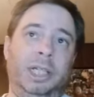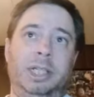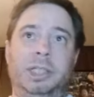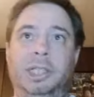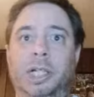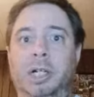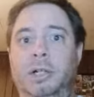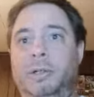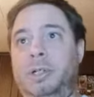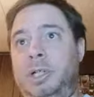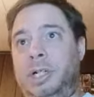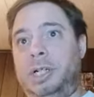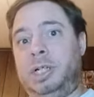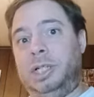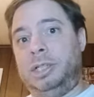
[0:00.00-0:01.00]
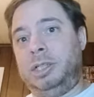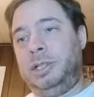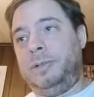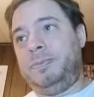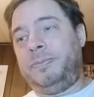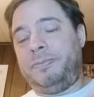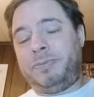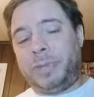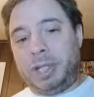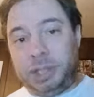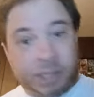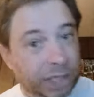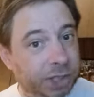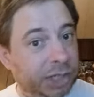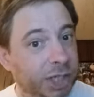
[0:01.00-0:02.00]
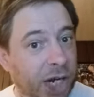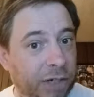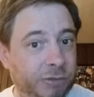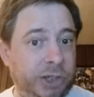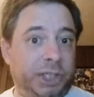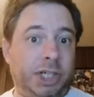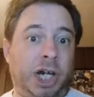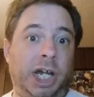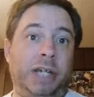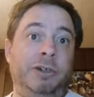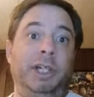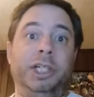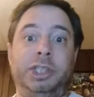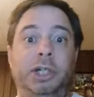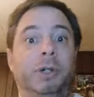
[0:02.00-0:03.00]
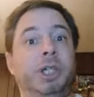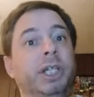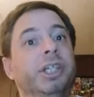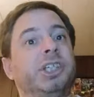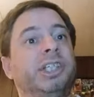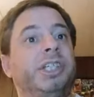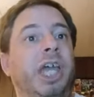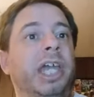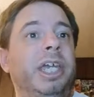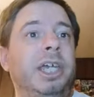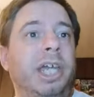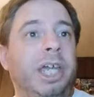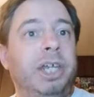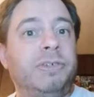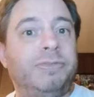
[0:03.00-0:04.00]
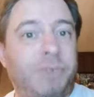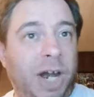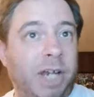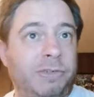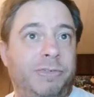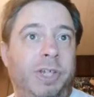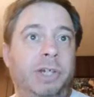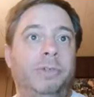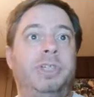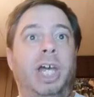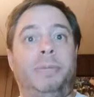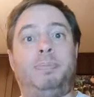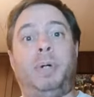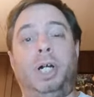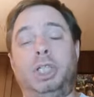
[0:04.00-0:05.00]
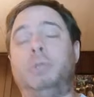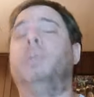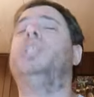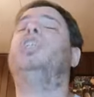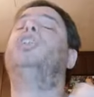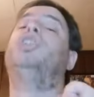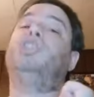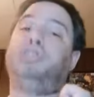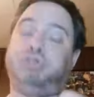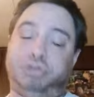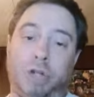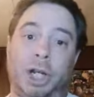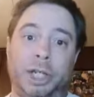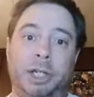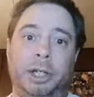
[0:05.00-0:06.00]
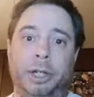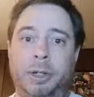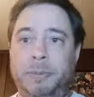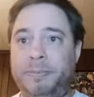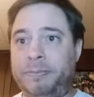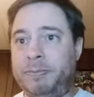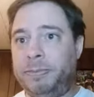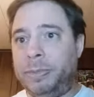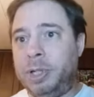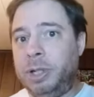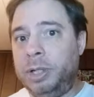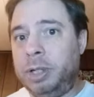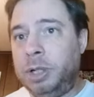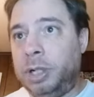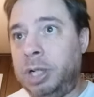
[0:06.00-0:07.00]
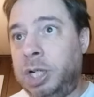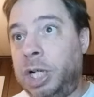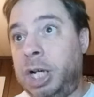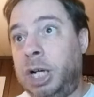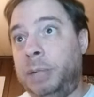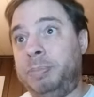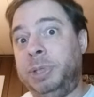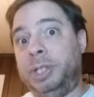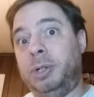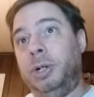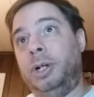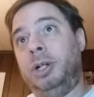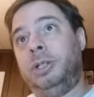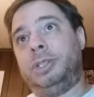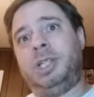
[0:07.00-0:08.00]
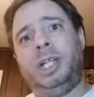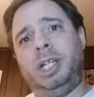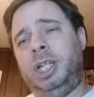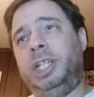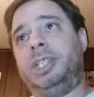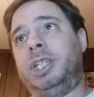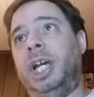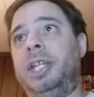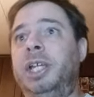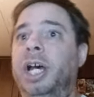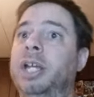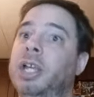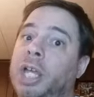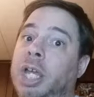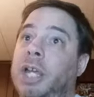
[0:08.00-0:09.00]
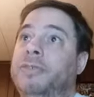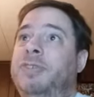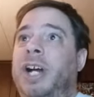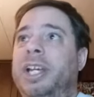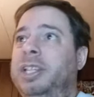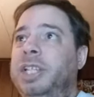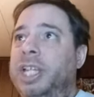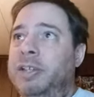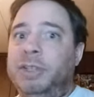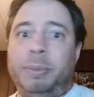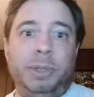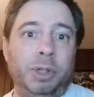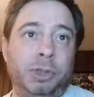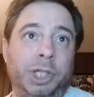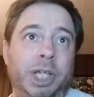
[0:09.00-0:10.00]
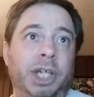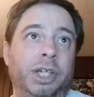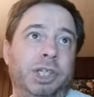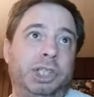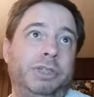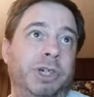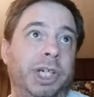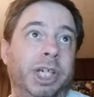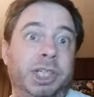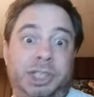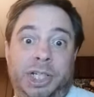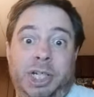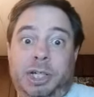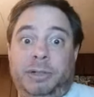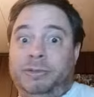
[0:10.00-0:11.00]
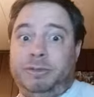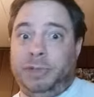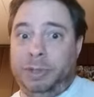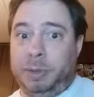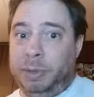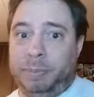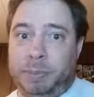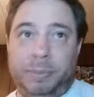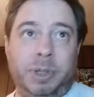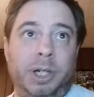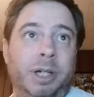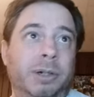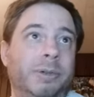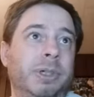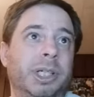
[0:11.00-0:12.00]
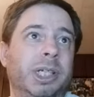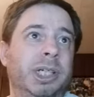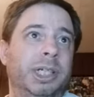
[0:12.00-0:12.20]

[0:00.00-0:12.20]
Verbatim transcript: So uh, he's not retiring, so he's staying in Five Finger Death Punch, which is great. Uh, because he said that if I leave the music industry, it's gonna really, you know,